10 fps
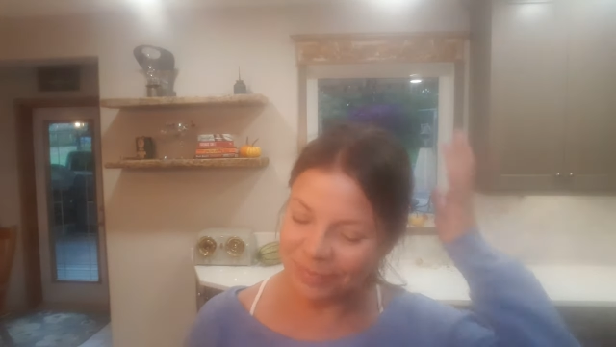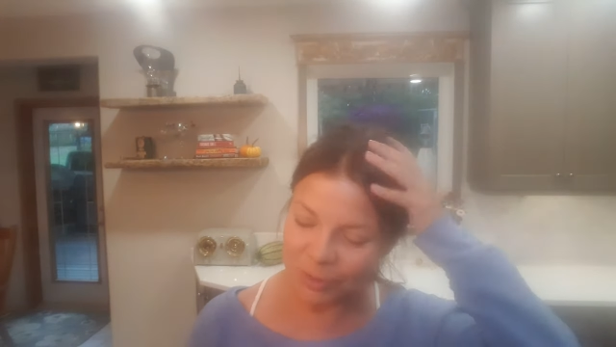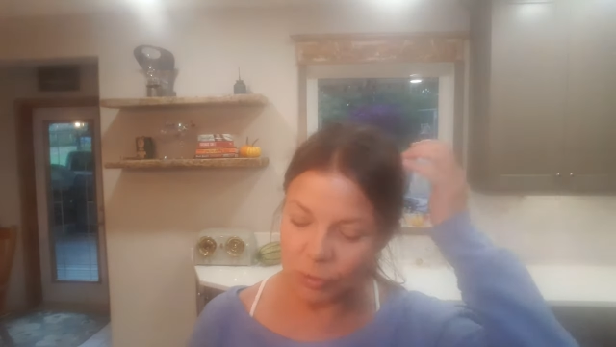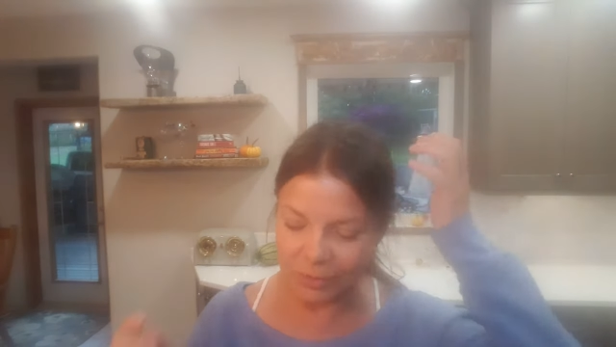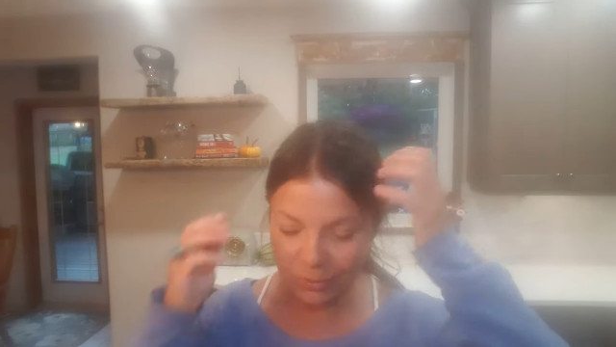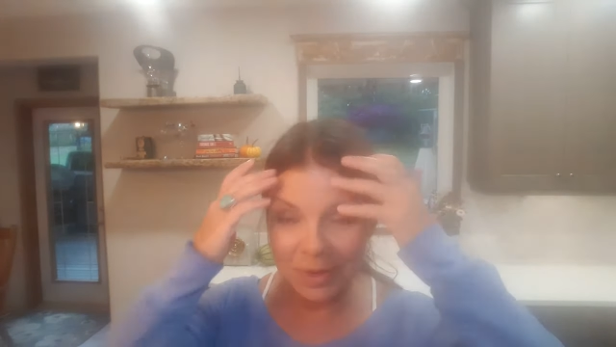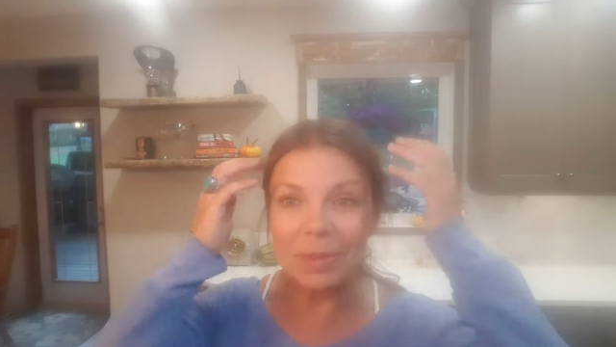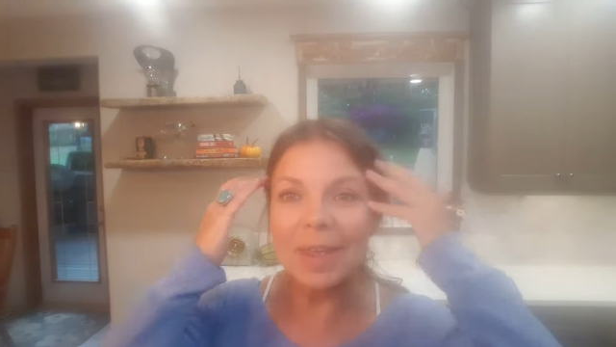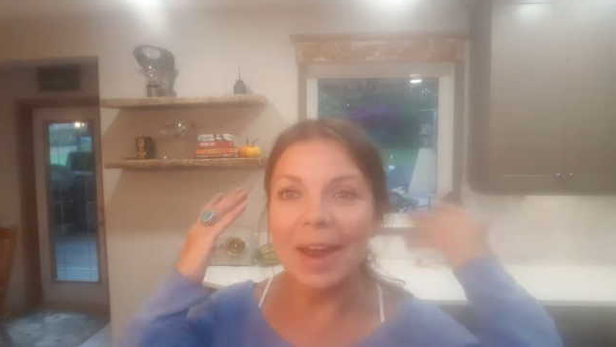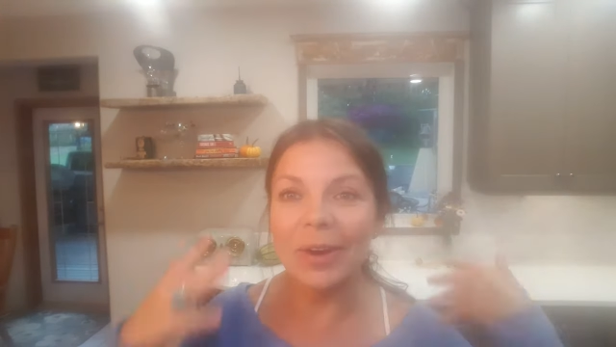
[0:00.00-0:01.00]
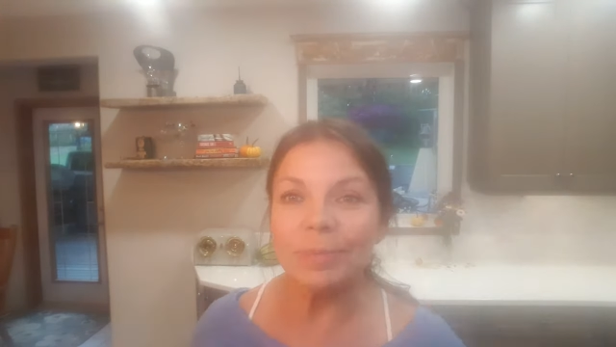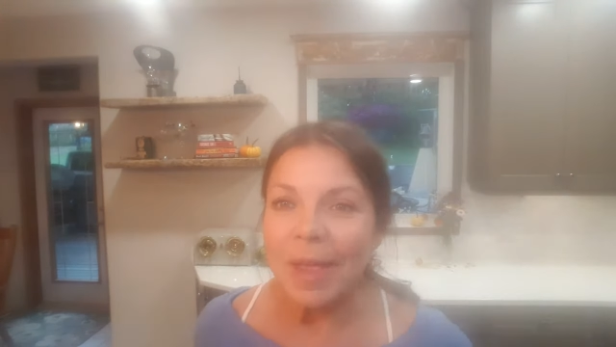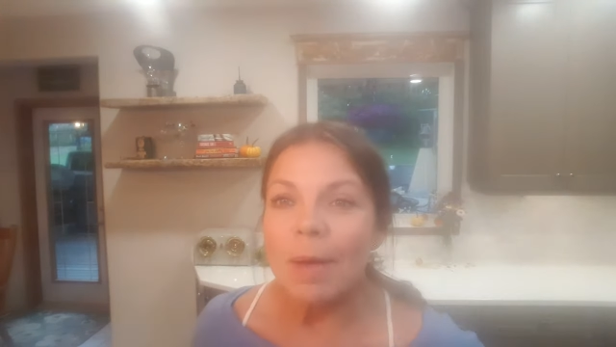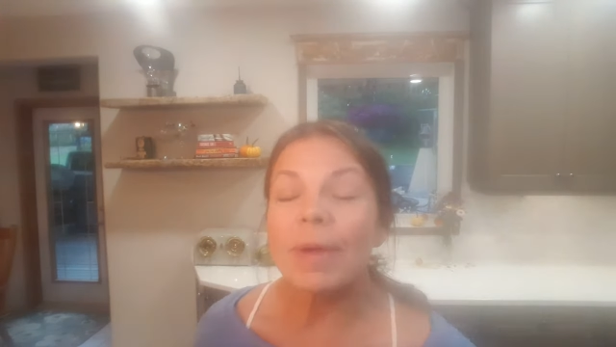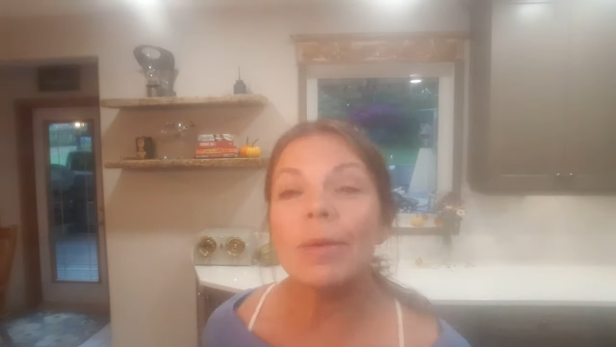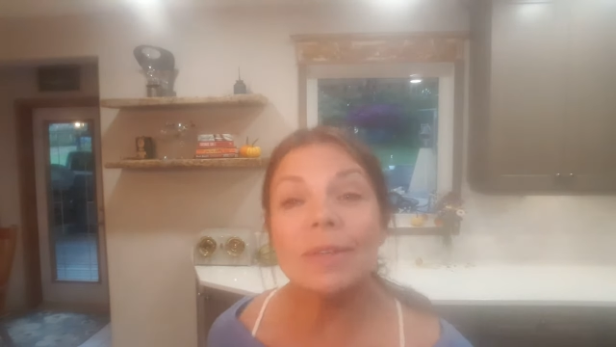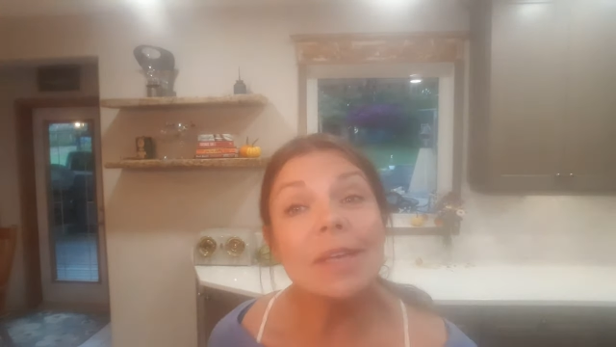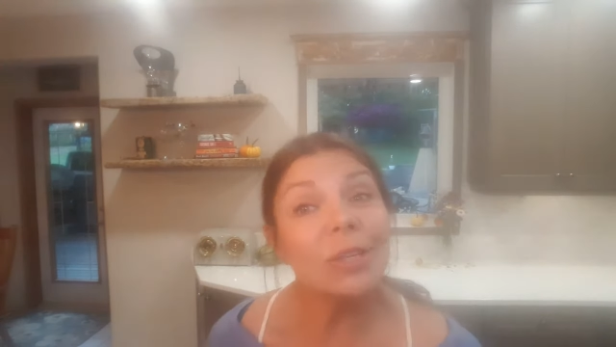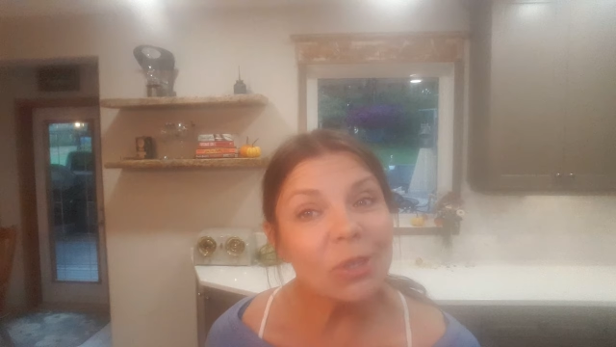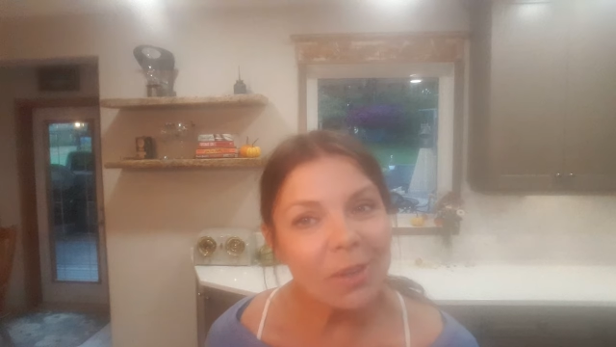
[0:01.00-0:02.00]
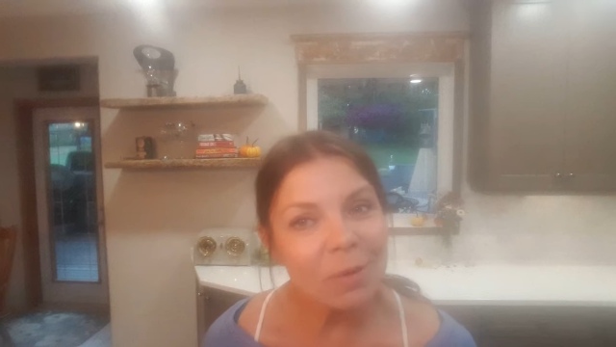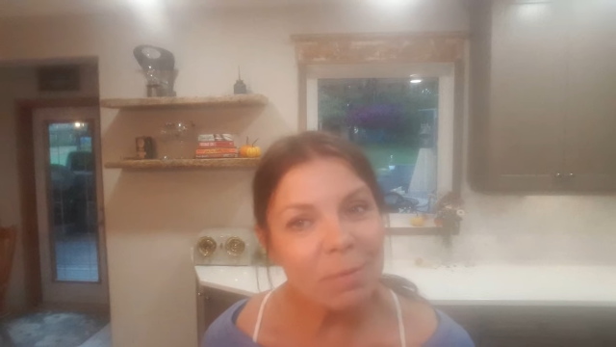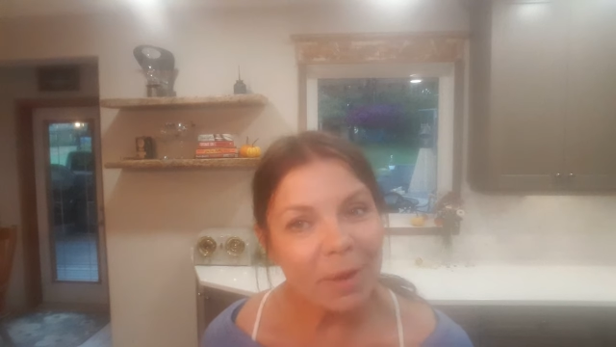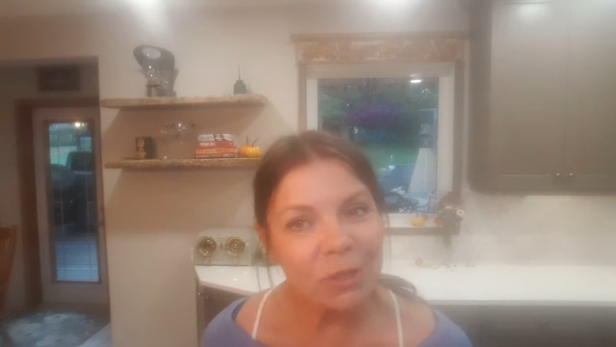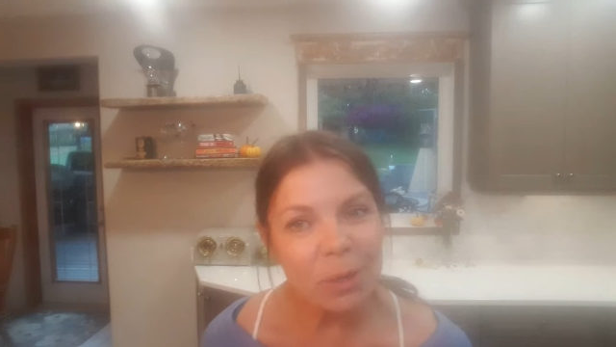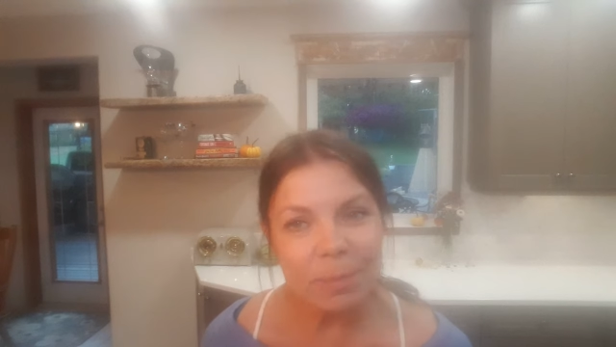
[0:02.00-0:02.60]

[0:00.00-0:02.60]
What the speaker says: So sorry about the hair. But anyways, Charlene with Market